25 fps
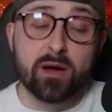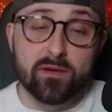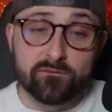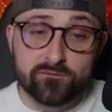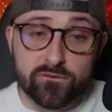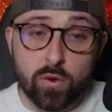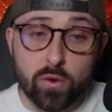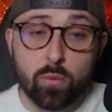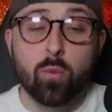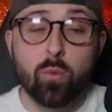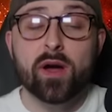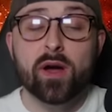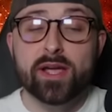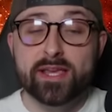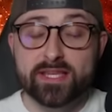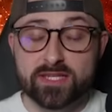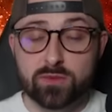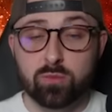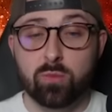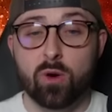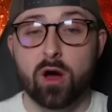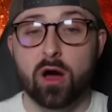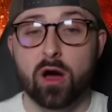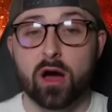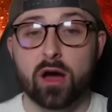But for what
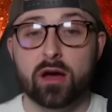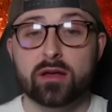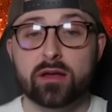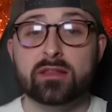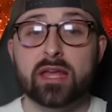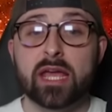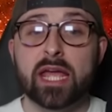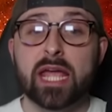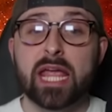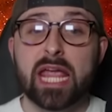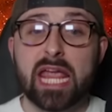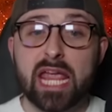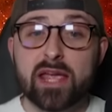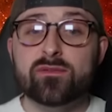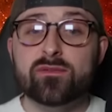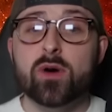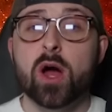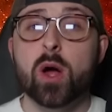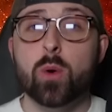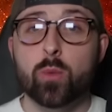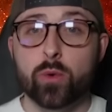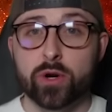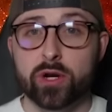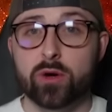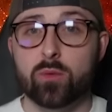it's worth, if
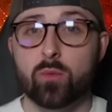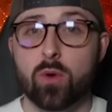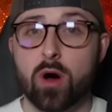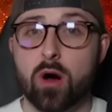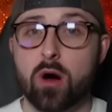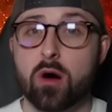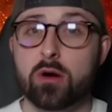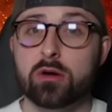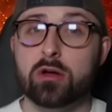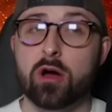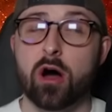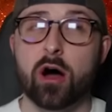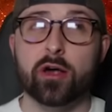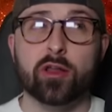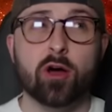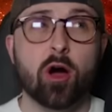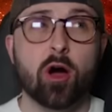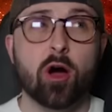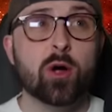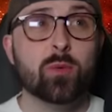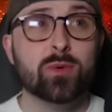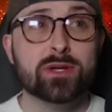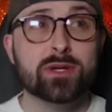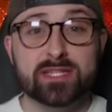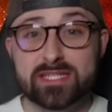I were on a wildcard,
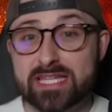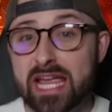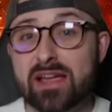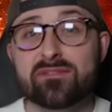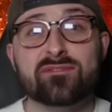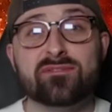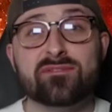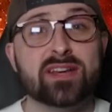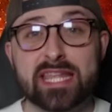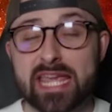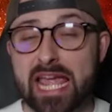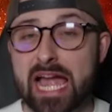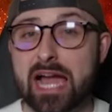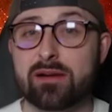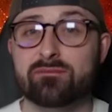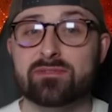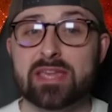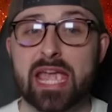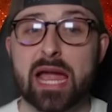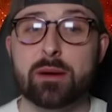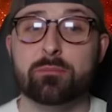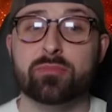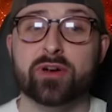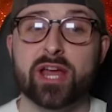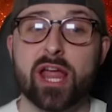I would definitely
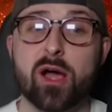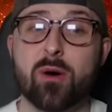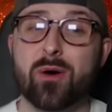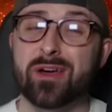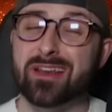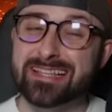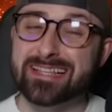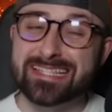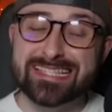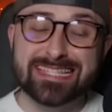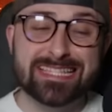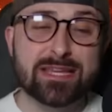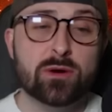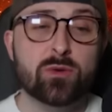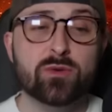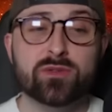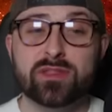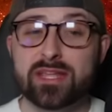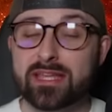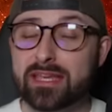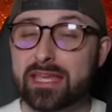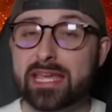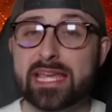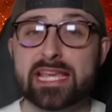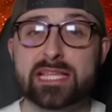have Gabriel. And I still
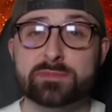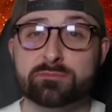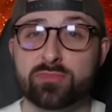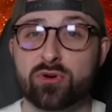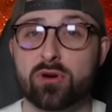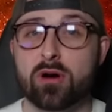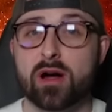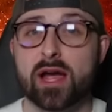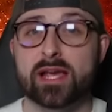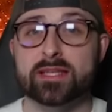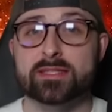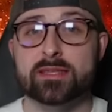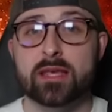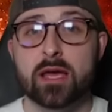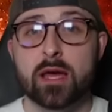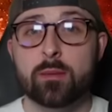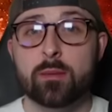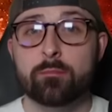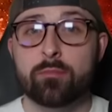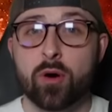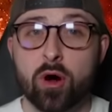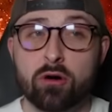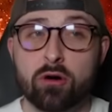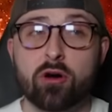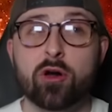think at his price,
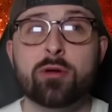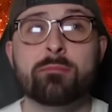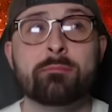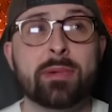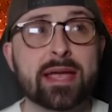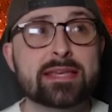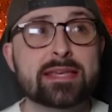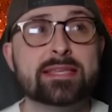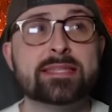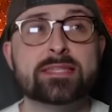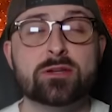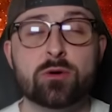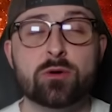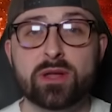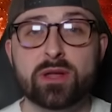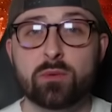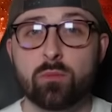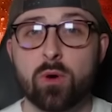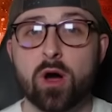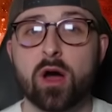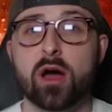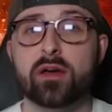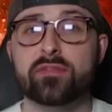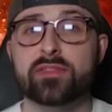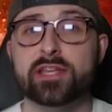Porro may still be
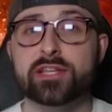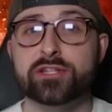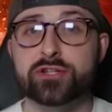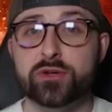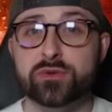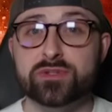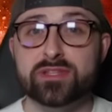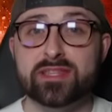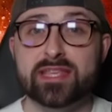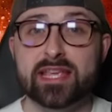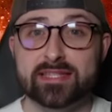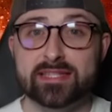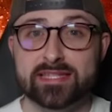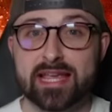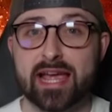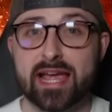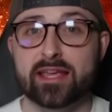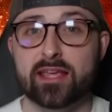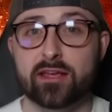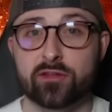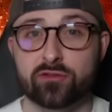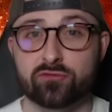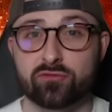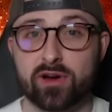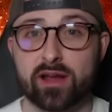worth it due to the
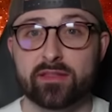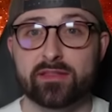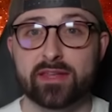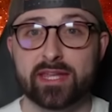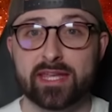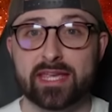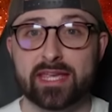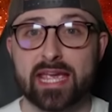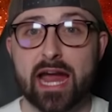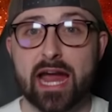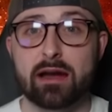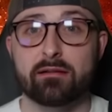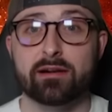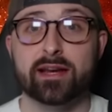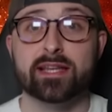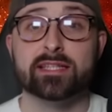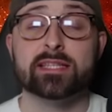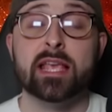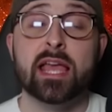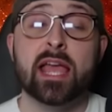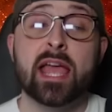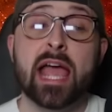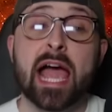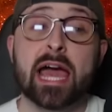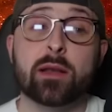attacking threat that he
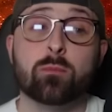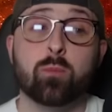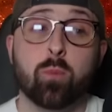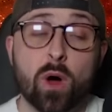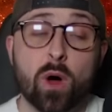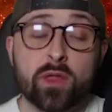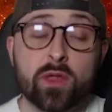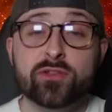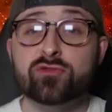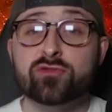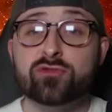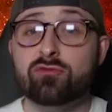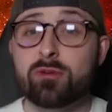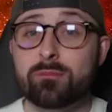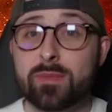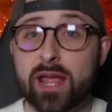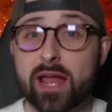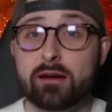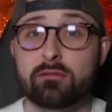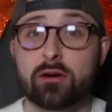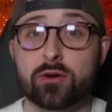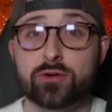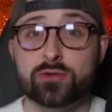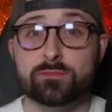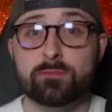carries. And once
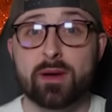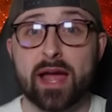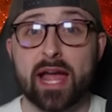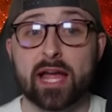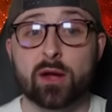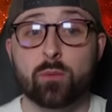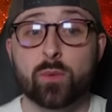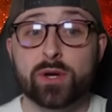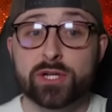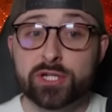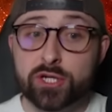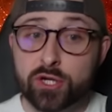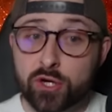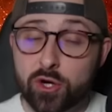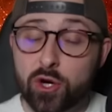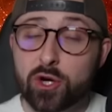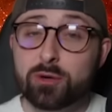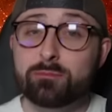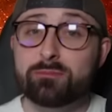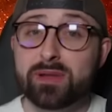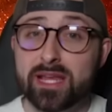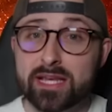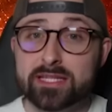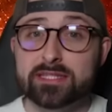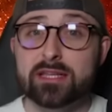Romero's back, which
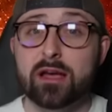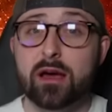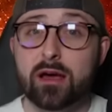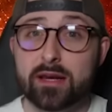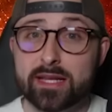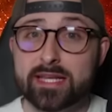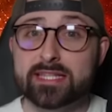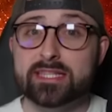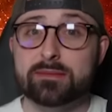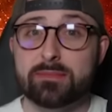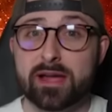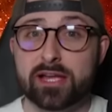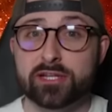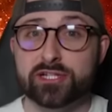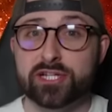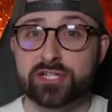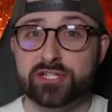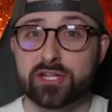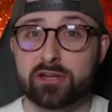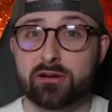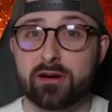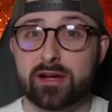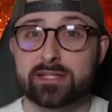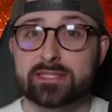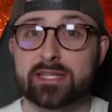could be as early as the
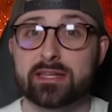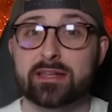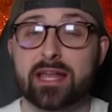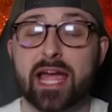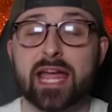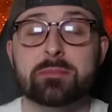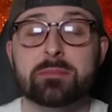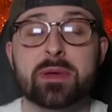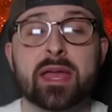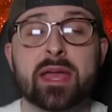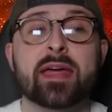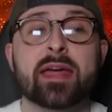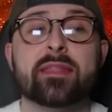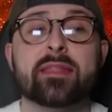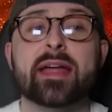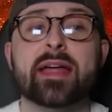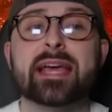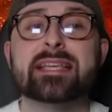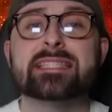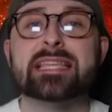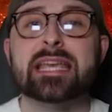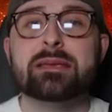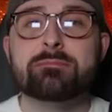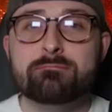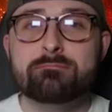Manchester United game,
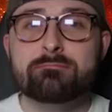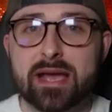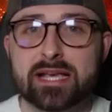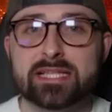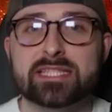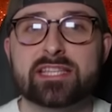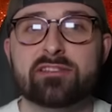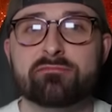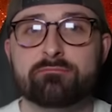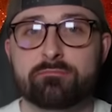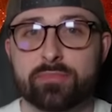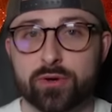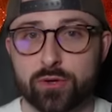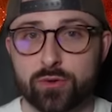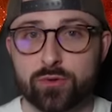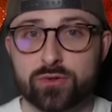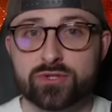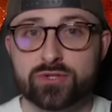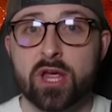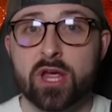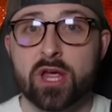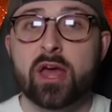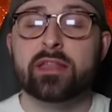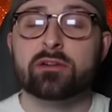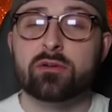that is a massive
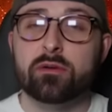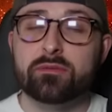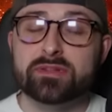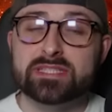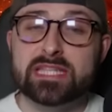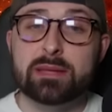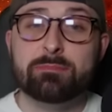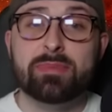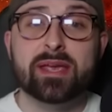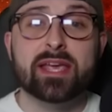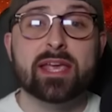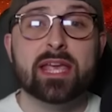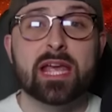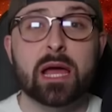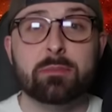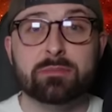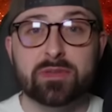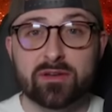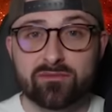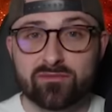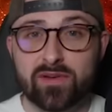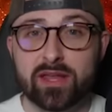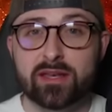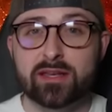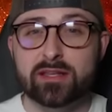boost. They're obviously picking
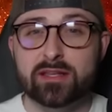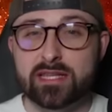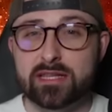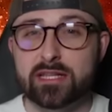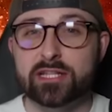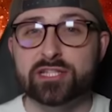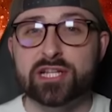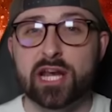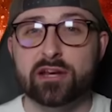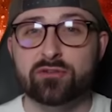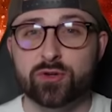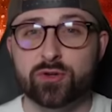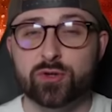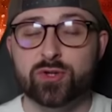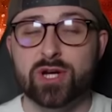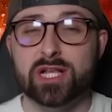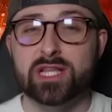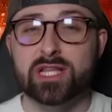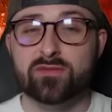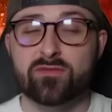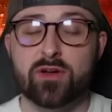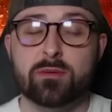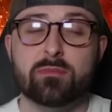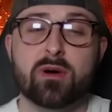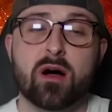up defenders in the January
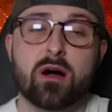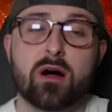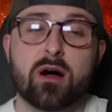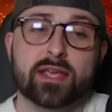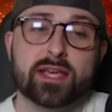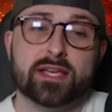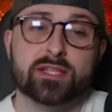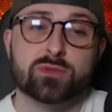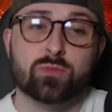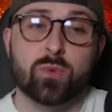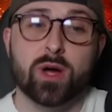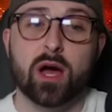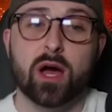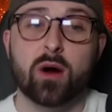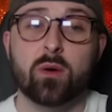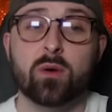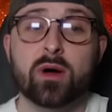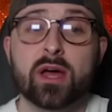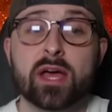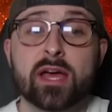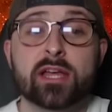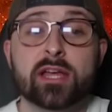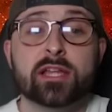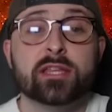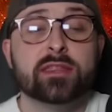transfer market as
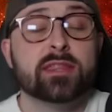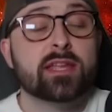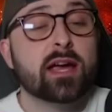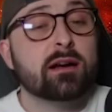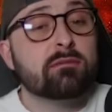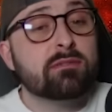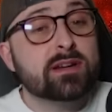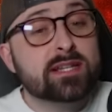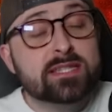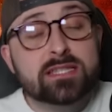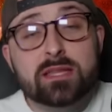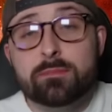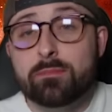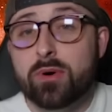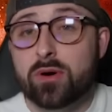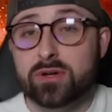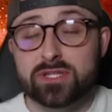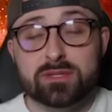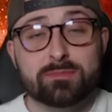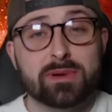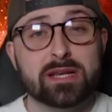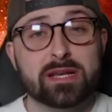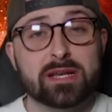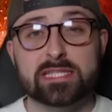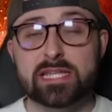well. There is the
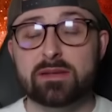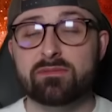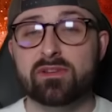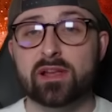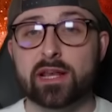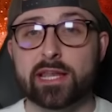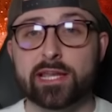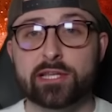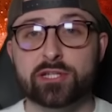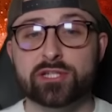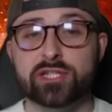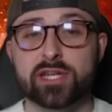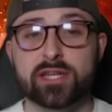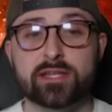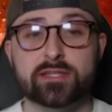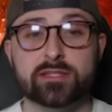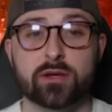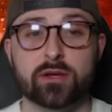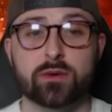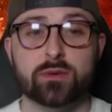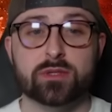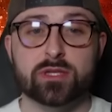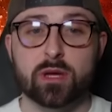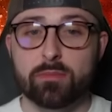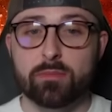possibility for clean sheets
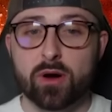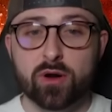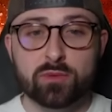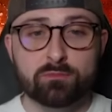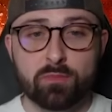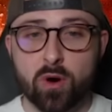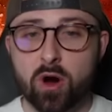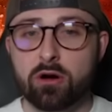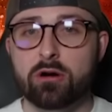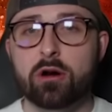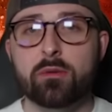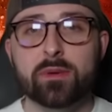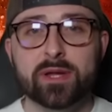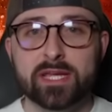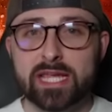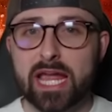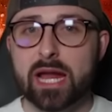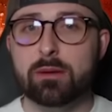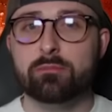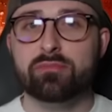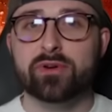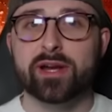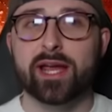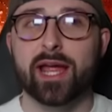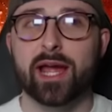too. So both Porro and
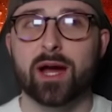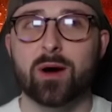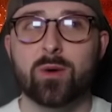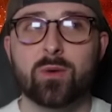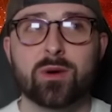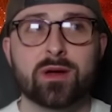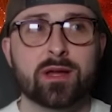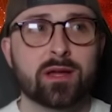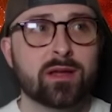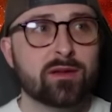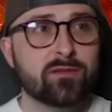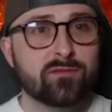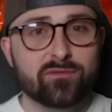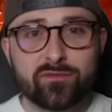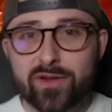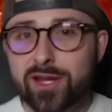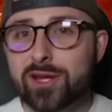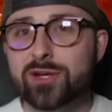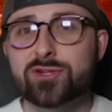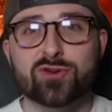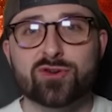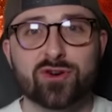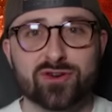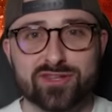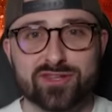Gabriel,
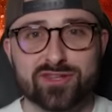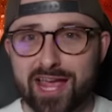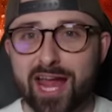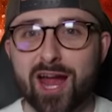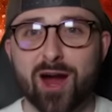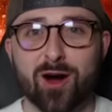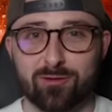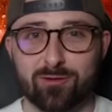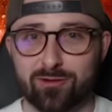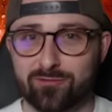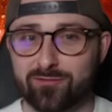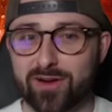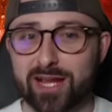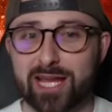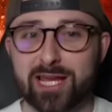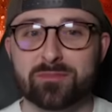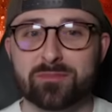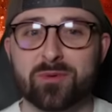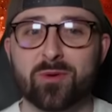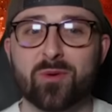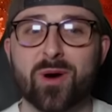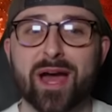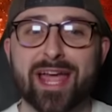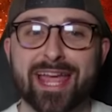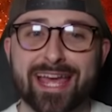fingers crossed they are
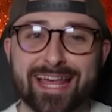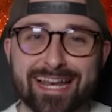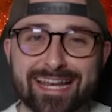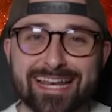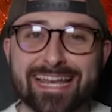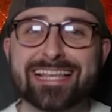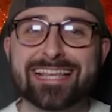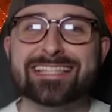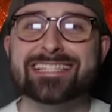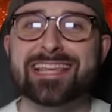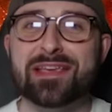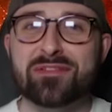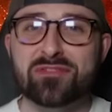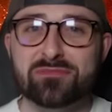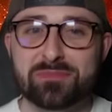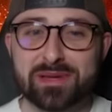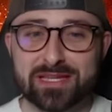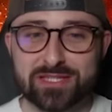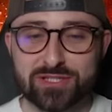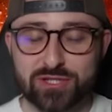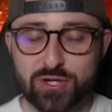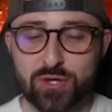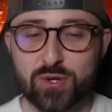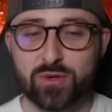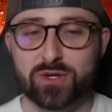available. It at least gives
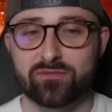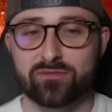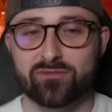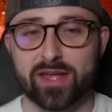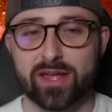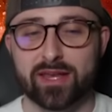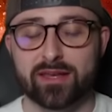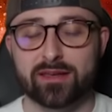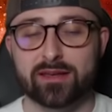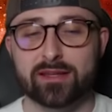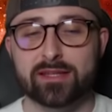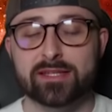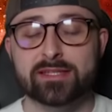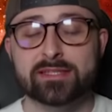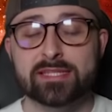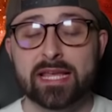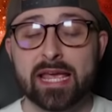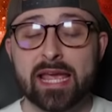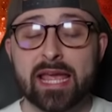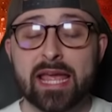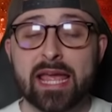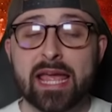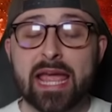me 2 defenders.